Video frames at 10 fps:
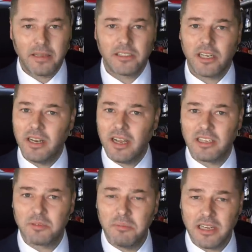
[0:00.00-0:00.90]
China
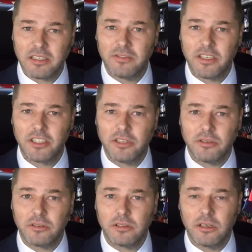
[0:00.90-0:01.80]
has massive
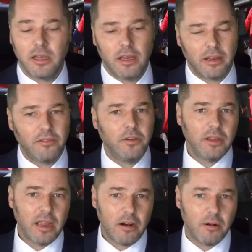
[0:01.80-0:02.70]
issues. And if you
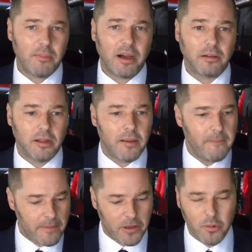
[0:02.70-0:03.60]
care about
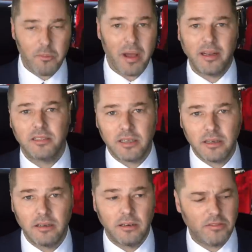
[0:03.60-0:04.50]

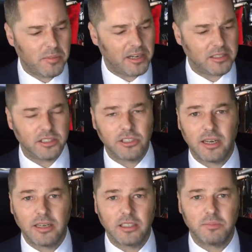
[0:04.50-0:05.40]
humanity, never mind just
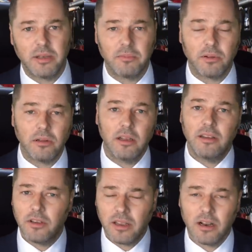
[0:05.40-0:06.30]
Chinese people,
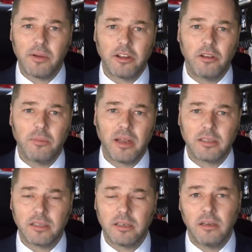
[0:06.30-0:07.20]
if you care about
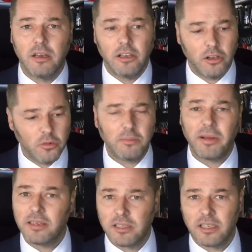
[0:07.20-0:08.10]
humanity, you would
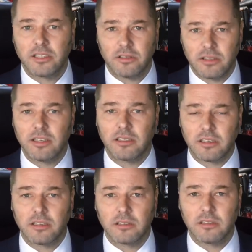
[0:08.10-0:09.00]
pay attention to these
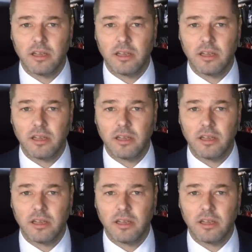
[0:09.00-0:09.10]
things.